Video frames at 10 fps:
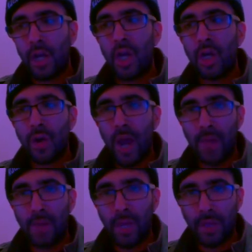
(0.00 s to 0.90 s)

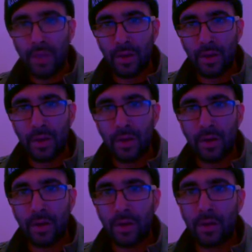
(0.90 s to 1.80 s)
Grab Ether.
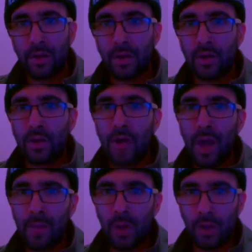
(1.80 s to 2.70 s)

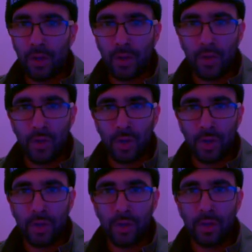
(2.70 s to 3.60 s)
Grab
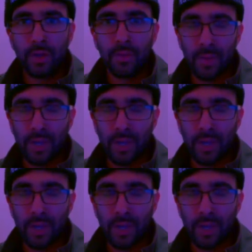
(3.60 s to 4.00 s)
ALTCOINS,